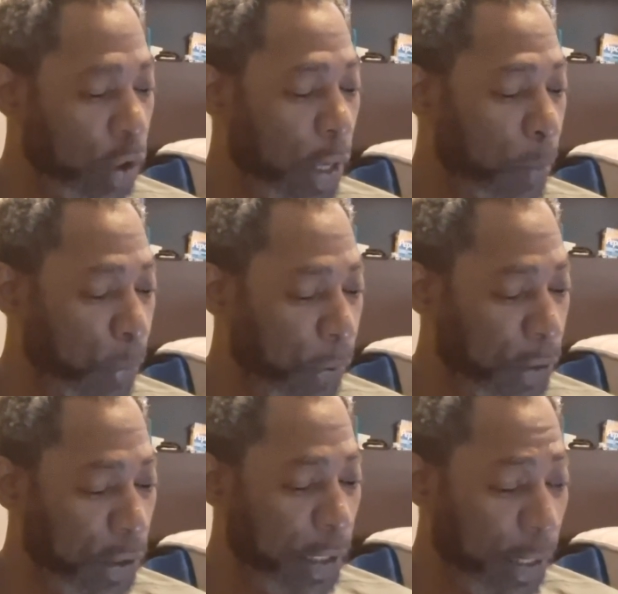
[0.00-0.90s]
and put
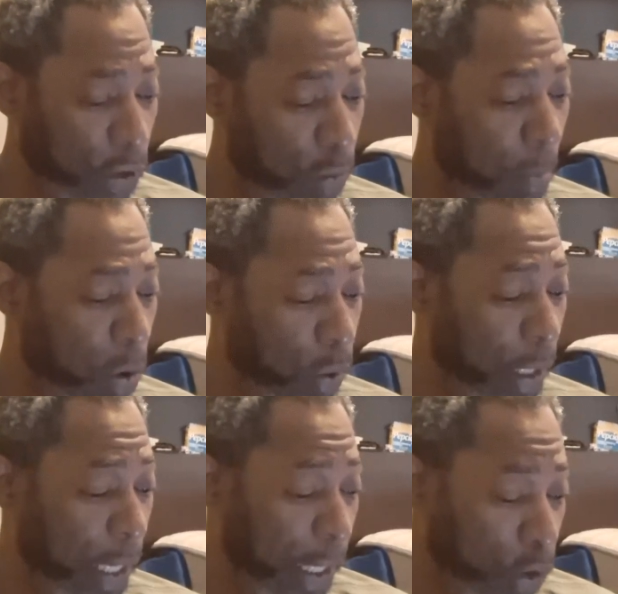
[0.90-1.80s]
the
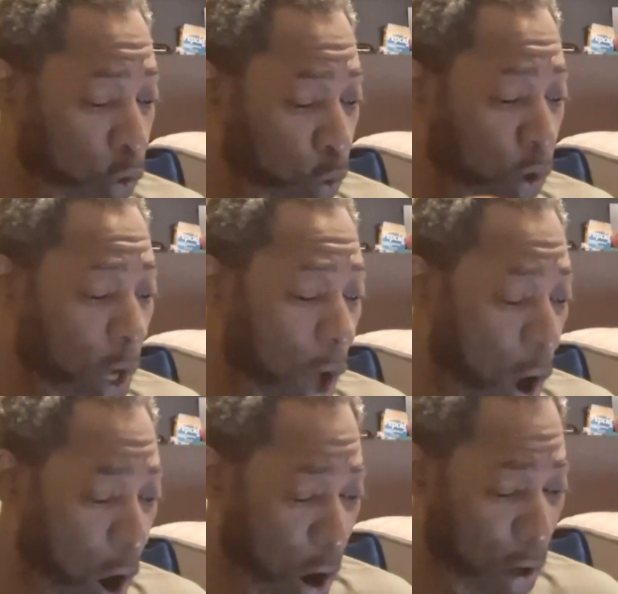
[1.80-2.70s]
testimony into the
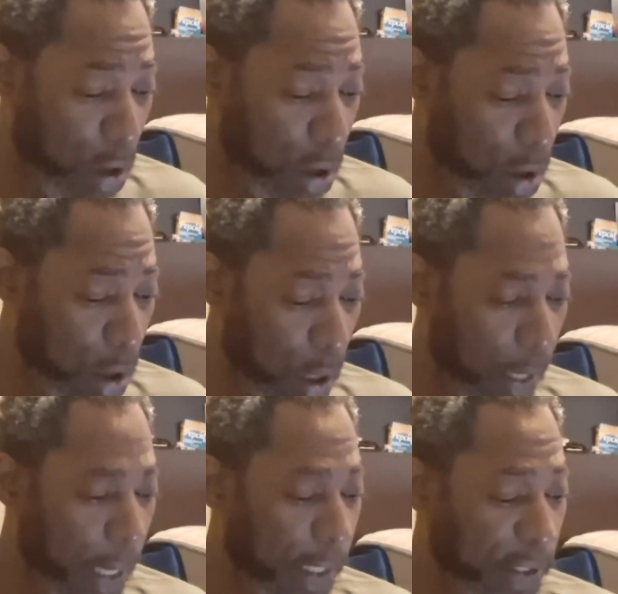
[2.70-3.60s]
ark
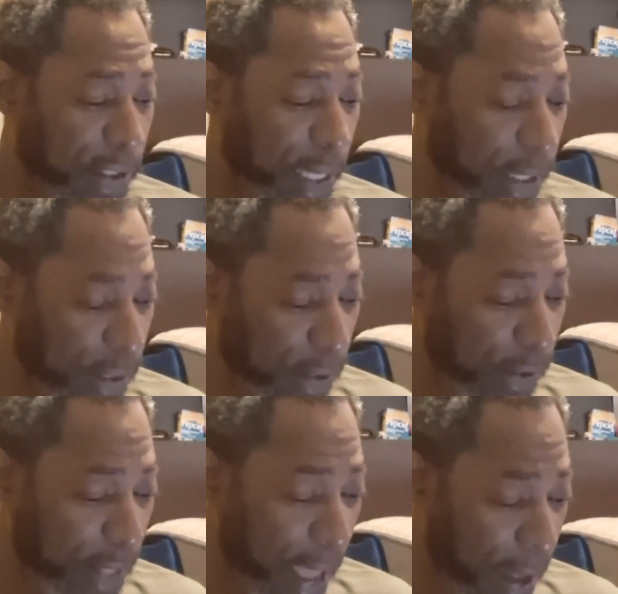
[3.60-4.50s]
and set the
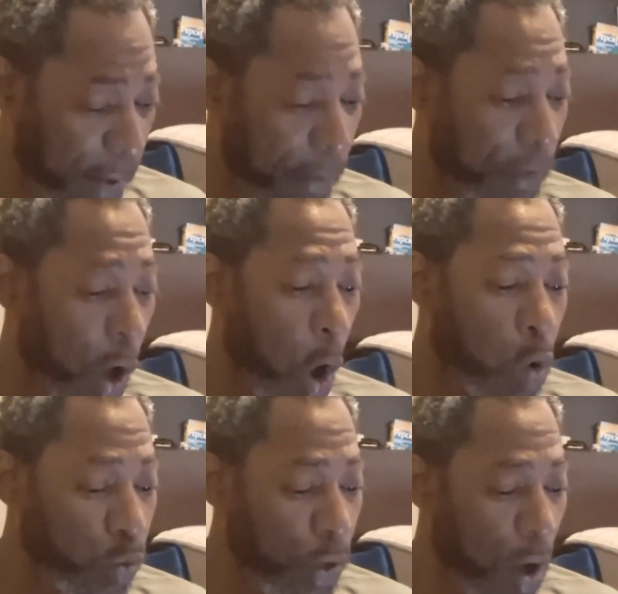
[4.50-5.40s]
staff
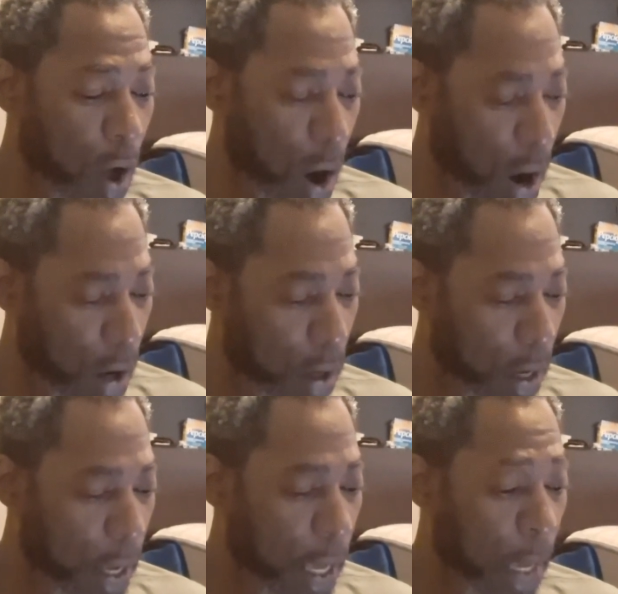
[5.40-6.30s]
on the ark
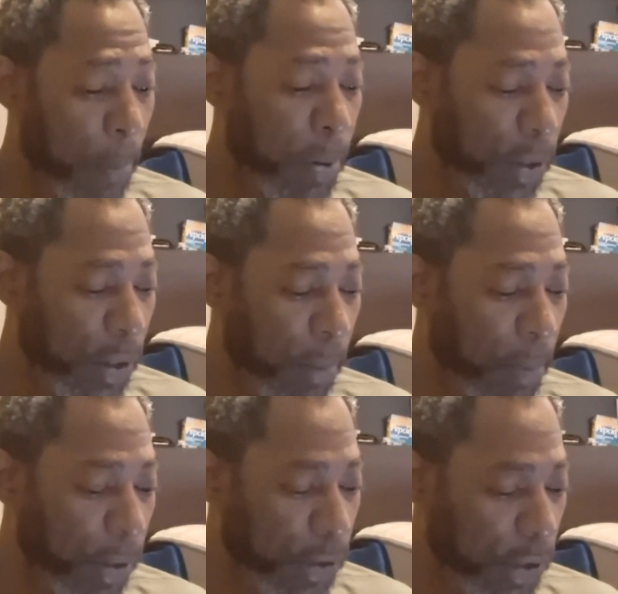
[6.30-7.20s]
and put the
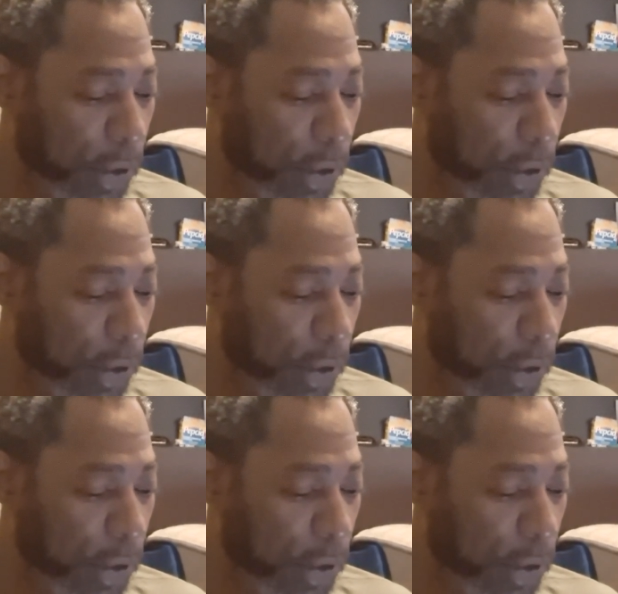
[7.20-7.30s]
mercy